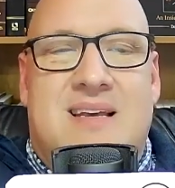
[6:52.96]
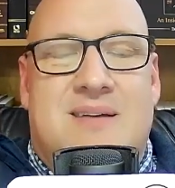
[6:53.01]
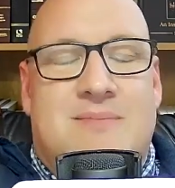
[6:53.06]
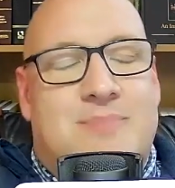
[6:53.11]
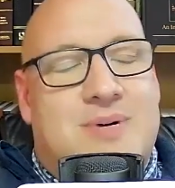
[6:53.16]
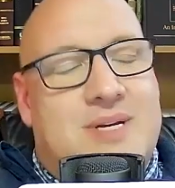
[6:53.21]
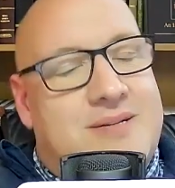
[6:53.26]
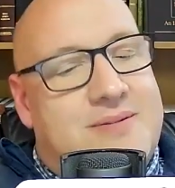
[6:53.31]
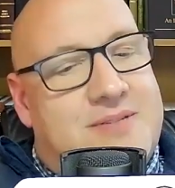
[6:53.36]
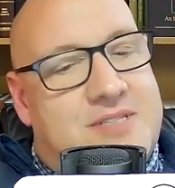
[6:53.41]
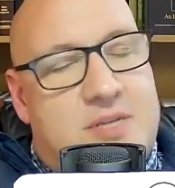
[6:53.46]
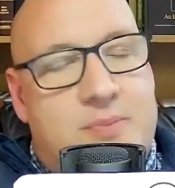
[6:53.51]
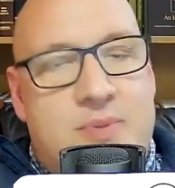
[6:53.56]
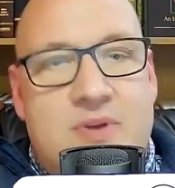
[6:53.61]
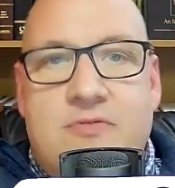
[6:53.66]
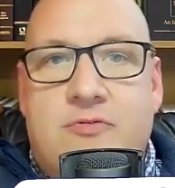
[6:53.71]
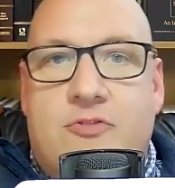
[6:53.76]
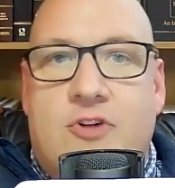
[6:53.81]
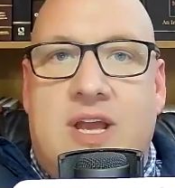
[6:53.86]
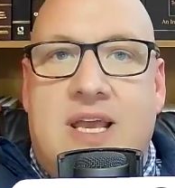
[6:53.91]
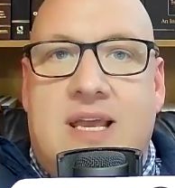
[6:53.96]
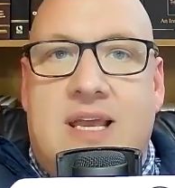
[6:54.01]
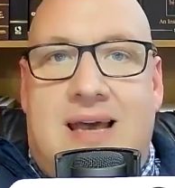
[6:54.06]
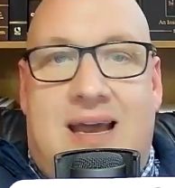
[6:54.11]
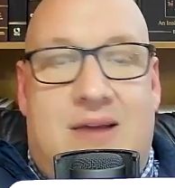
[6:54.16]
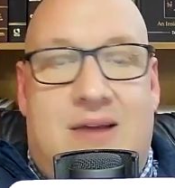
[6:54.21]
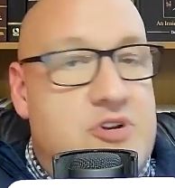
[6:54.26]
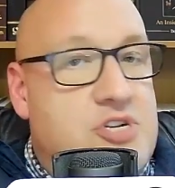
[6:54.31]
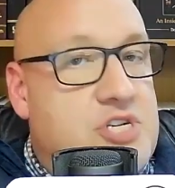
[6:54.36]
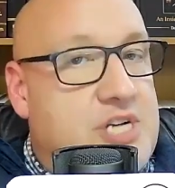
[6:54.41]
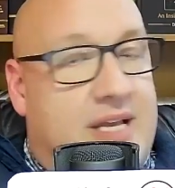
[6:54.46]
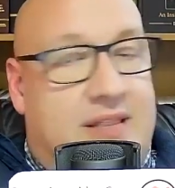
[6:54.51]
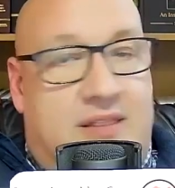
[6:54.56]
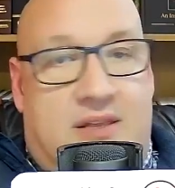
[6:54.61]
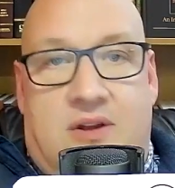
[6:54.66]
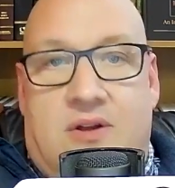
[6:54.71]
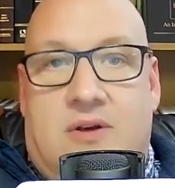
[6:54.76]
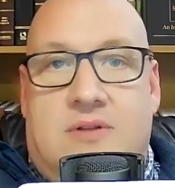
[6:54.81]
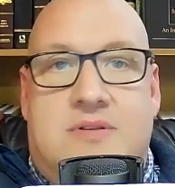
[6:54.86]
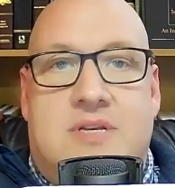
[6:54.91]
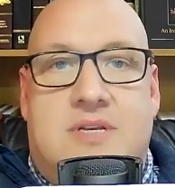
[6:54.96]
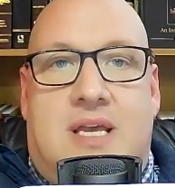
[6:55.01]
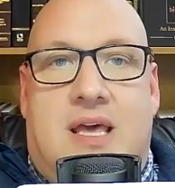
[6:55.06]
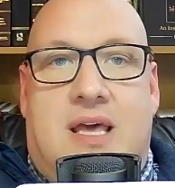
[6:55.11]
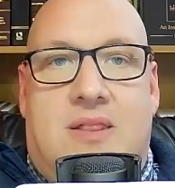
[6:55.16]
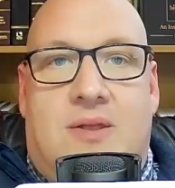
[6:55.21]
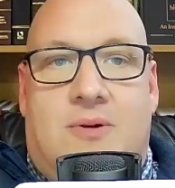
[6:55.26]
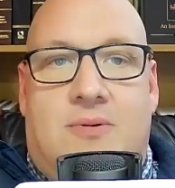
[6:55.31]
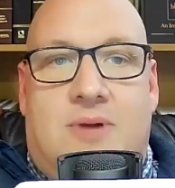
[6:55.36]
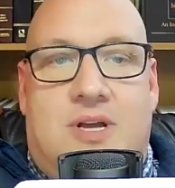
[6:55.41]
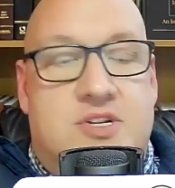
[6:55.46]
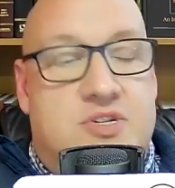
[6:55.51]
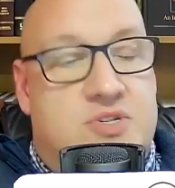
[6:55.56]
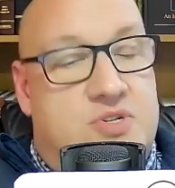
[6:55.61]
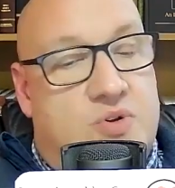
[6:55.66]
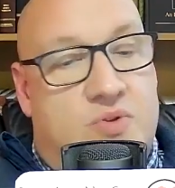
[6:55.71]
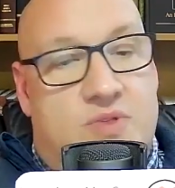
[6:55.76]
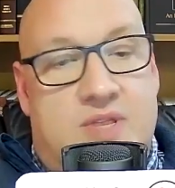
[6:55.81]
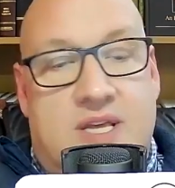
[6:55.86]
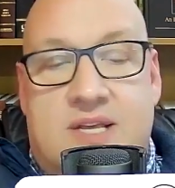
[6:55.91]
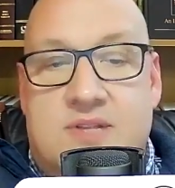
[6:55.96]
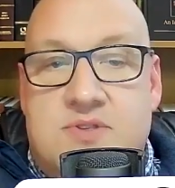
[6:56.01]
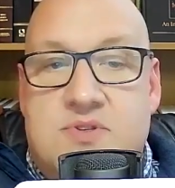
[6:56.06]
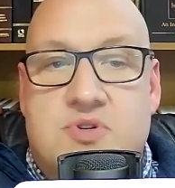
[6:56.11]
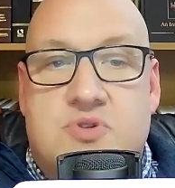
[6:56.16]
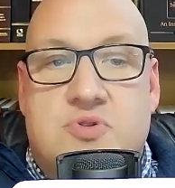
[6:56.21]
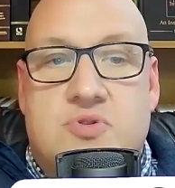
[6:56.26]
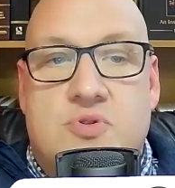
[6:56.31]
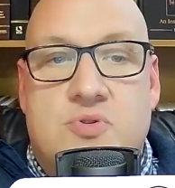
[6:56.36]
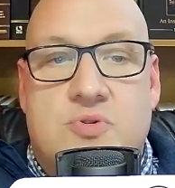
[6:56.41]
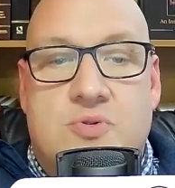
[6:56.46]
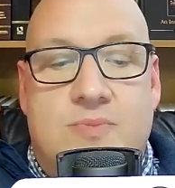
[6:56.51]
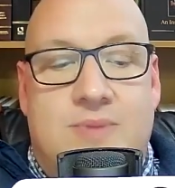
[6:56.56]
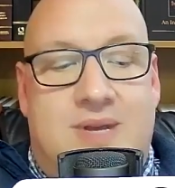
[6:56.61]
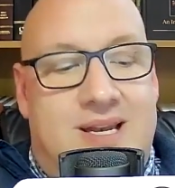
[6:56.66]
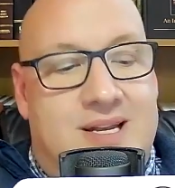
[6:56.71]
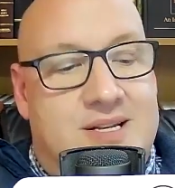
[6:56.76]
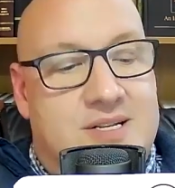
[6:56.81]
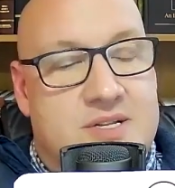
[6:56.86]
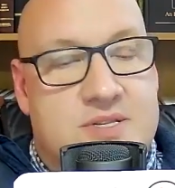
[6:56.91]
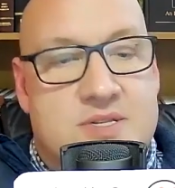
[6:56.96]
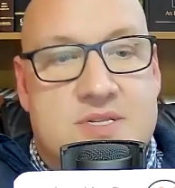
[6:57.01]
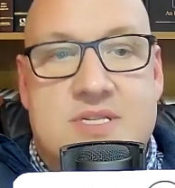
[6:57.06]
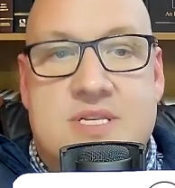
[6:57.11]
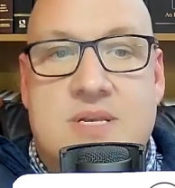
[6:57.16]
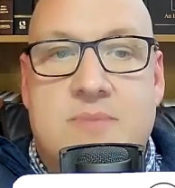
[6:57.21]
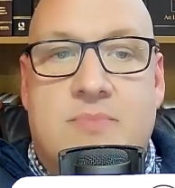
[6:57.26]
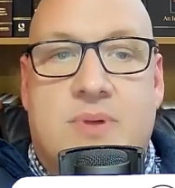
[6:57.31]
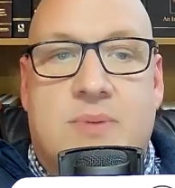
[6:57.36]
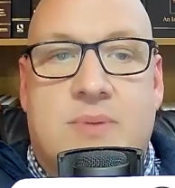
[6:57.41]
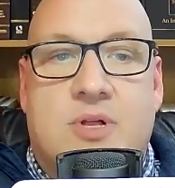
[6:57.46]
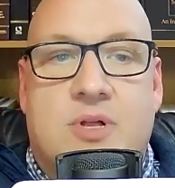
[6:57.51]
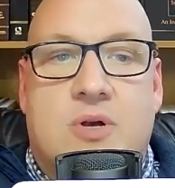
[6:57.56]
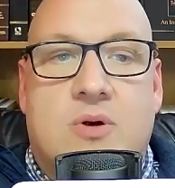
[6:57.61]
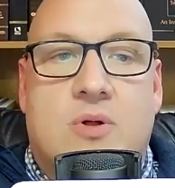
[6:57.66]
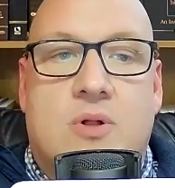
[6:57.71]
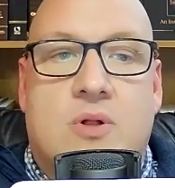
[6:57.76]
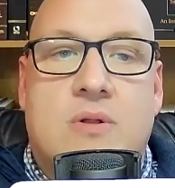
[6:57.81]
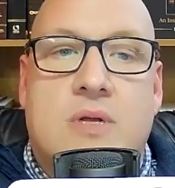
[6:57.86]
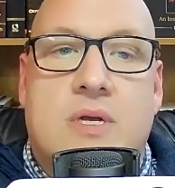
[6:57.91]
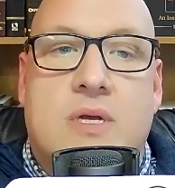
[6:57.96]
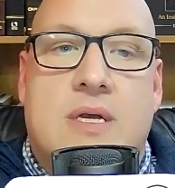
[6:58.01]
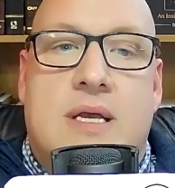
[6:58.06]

But to be frank, I reject that altogether. I just don't think it's true, and it doesn't seem biblical.